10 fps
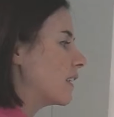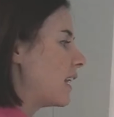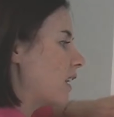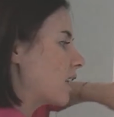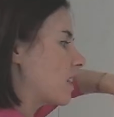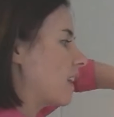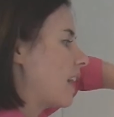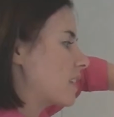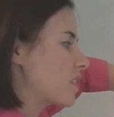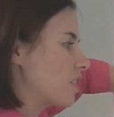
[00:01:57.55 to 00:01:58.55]
Now look at the
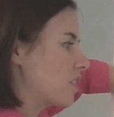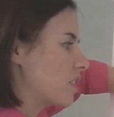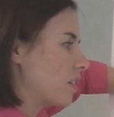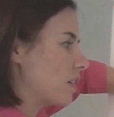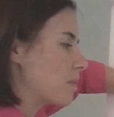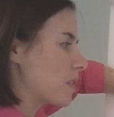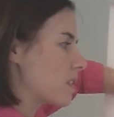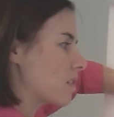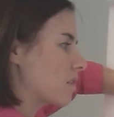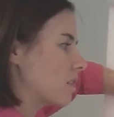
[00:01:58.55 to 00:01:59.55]
last 2
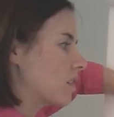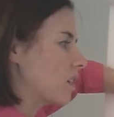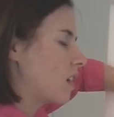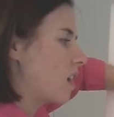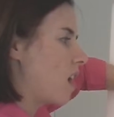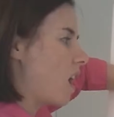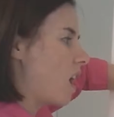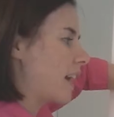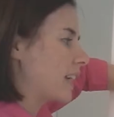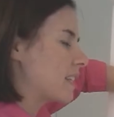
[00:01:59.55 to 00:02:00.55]
terms.
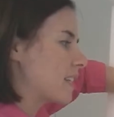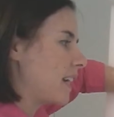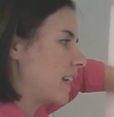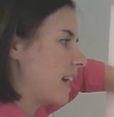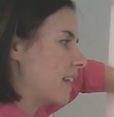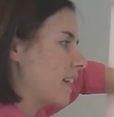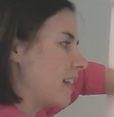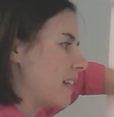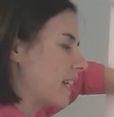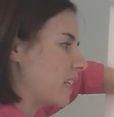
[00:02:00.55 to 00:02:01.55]
I can take out
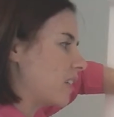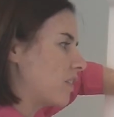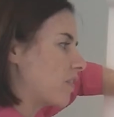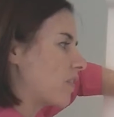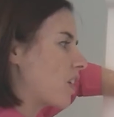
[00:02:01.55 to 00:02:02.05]
a negative